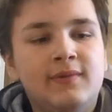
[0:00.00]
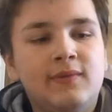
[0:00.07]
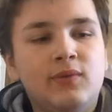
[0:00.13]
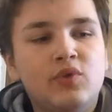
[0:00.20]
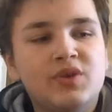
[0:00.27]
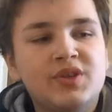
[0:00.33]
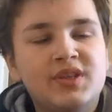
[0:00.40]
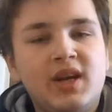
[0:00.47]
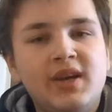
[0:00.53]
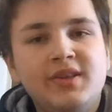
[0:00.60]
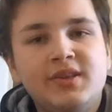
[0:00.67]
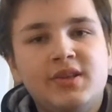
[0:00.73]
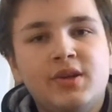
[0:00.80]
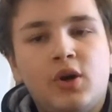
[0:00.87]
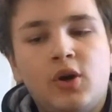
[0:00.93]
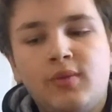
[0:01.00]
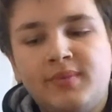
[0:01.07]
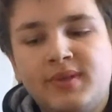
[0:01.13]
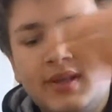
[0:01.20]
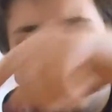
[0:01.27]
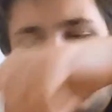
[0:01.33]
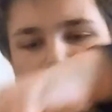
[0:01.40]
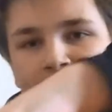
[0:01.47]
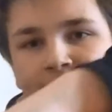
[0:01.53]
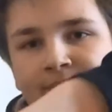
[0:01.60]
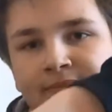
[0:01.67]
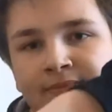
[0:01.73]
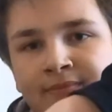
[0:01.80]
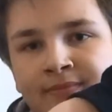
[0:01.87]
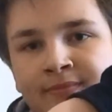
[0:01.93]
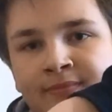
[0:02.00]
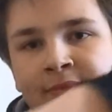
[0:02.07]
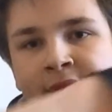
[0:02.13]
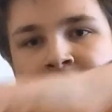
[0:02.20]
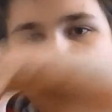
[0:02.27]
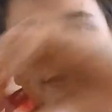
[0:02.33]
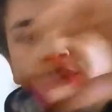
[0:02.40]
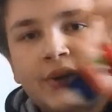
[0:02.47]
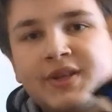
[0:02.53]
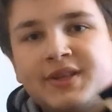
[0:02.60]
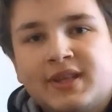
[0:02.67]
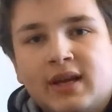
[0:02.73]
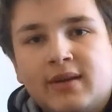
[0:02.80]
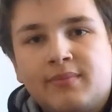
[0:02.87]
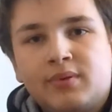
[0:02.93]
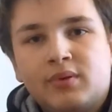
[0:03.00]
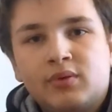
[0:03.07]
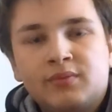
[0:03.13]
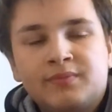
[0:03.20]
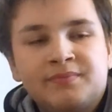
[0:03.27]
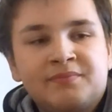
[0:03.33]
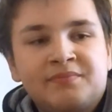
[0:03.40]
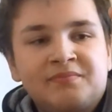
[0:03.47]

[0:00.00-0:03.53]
For sights and optics, for example,